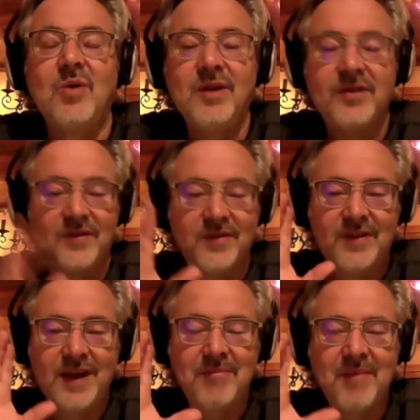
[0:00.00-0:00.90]
with
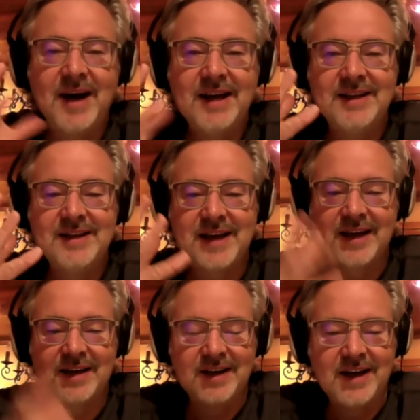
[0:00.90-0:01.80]
that
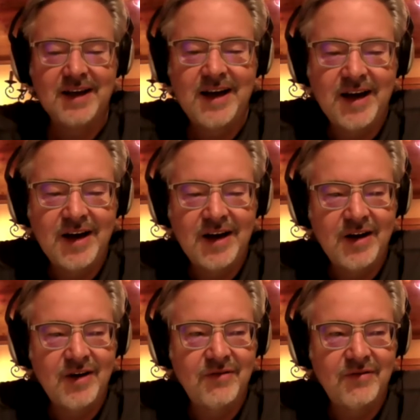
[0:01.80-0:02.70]
mindset
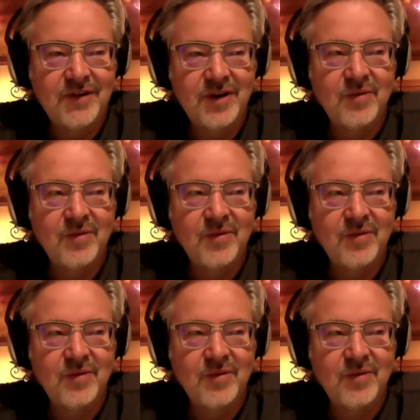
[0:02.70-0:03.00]
of